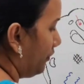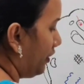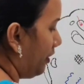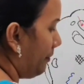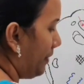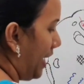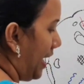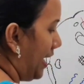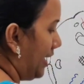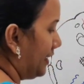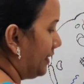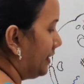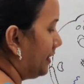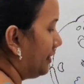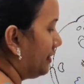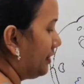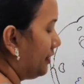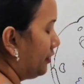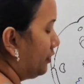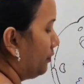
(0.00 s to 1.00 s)
from
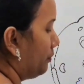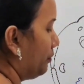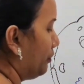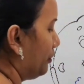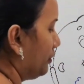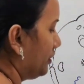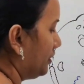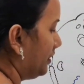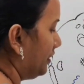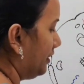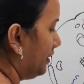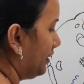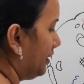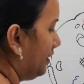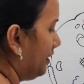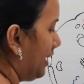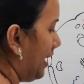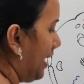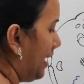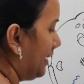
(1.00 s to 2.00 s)
anterior to
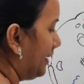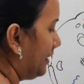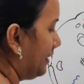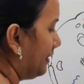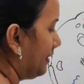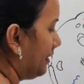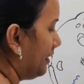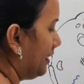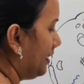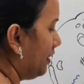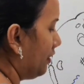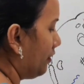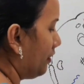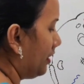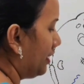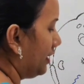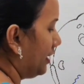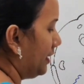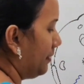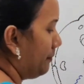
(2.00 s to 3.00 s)
posterior, anteriorly
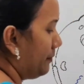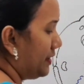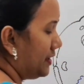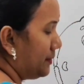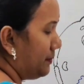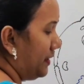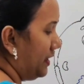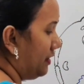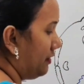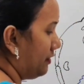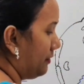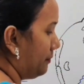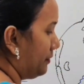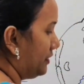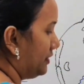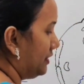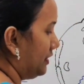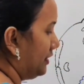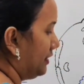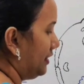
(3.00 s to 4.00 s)
lower limb is being
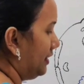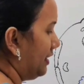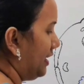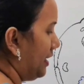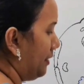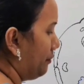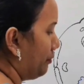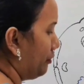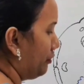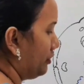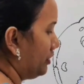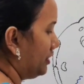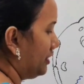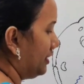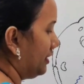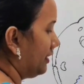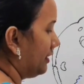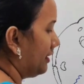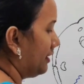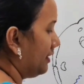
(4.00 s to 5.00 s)
represented and
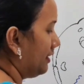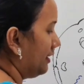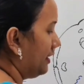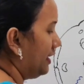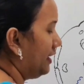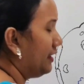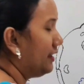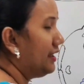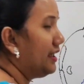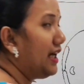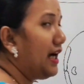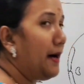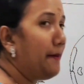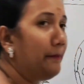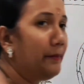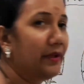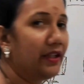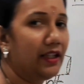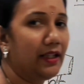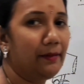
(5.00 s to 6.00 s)
posteriorly the
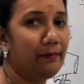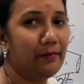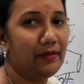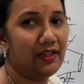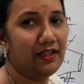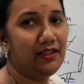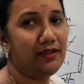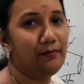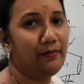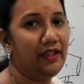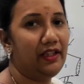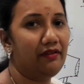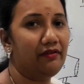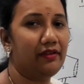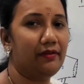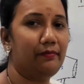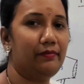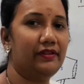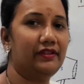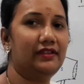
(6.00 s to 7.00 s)
upper limb is
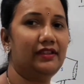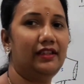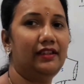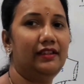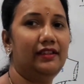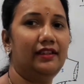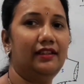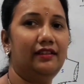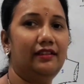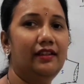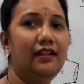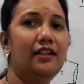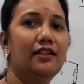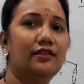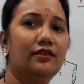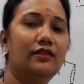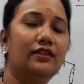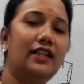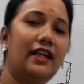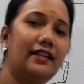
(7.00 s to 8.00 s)
being represented.
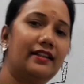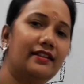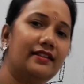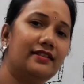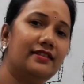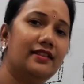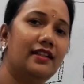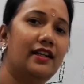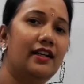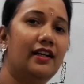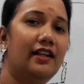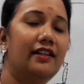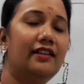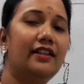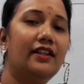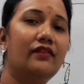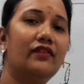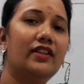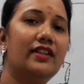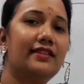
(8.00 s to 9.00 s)
So that is
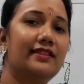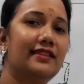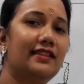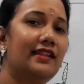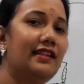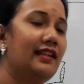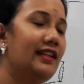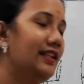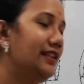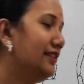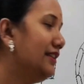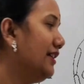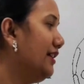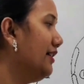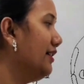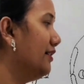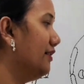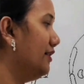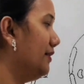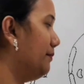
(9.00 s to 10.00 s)
a reversal in
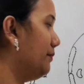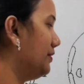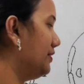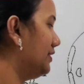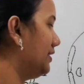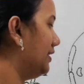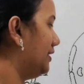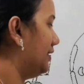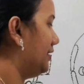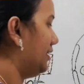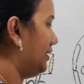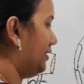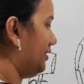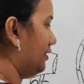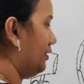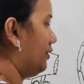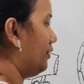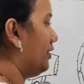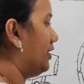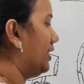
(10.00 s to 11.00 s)
the
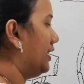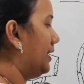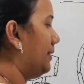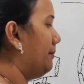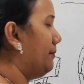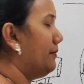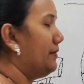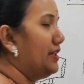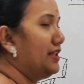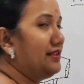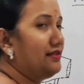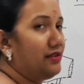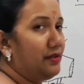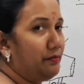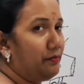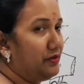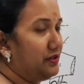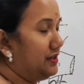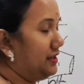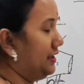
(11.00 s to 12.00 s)
representation. Lower limb is
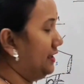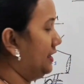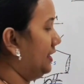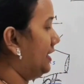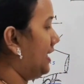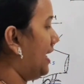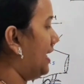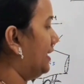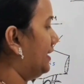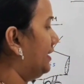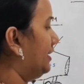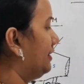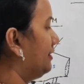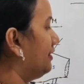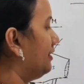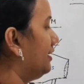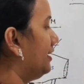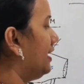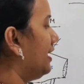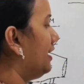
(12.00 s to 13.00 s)
represented
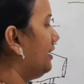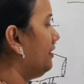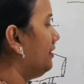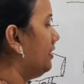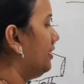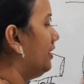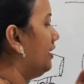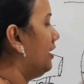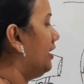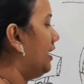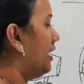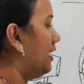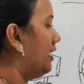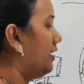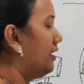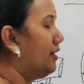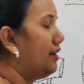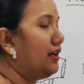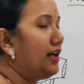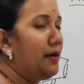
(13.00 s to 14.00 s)
anteriorly and
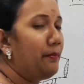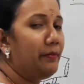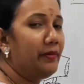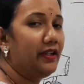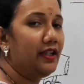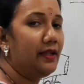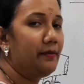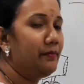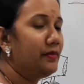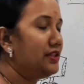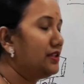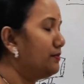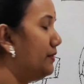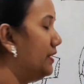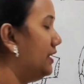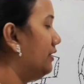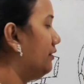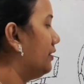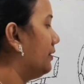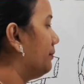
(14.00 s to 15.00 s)
upper limb
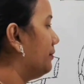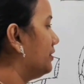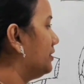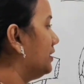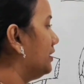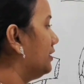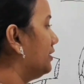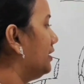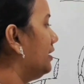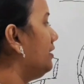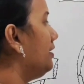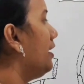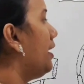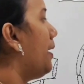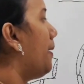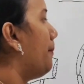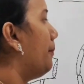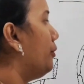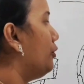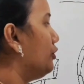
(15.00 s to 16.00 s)
being represented
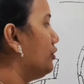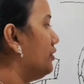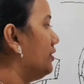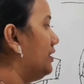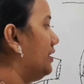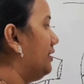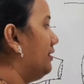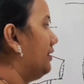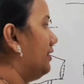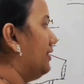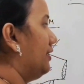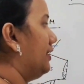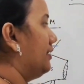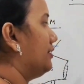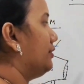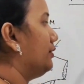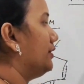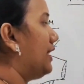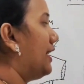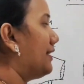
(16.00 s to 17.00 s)

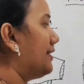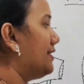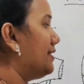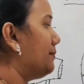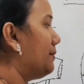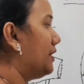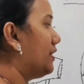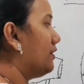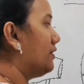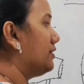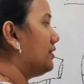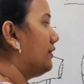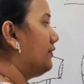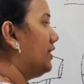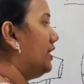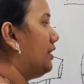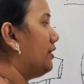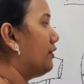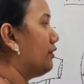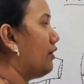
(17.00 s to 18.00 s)
posteriorly. So that is because
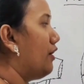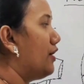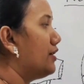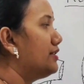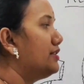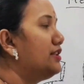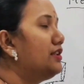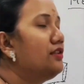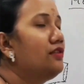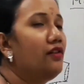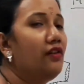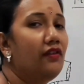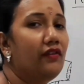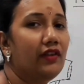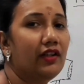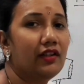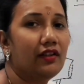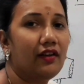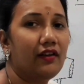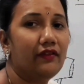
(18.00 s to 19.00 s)
of the crossing
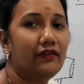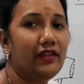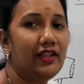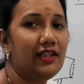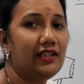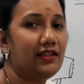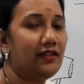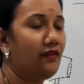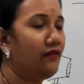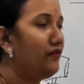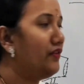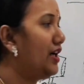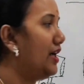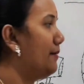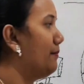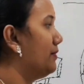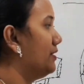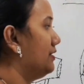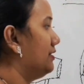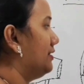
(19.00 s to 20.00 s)
over of these
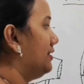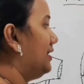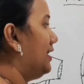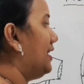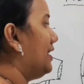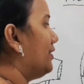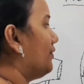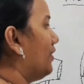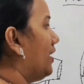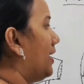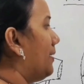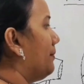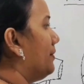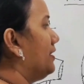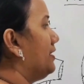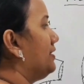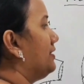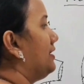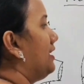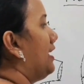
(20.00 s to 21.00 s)
fibers. These
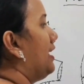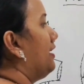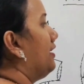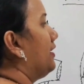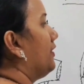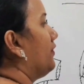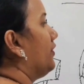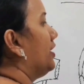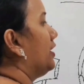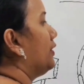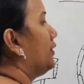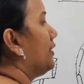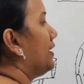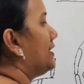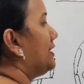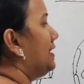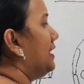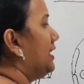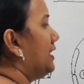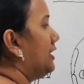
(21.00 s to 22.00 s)
fibers, they are referred to
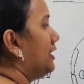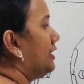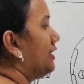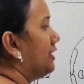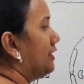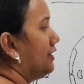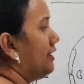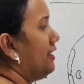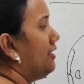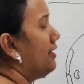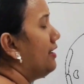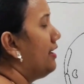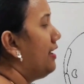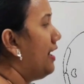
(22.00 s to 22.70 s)
as the internal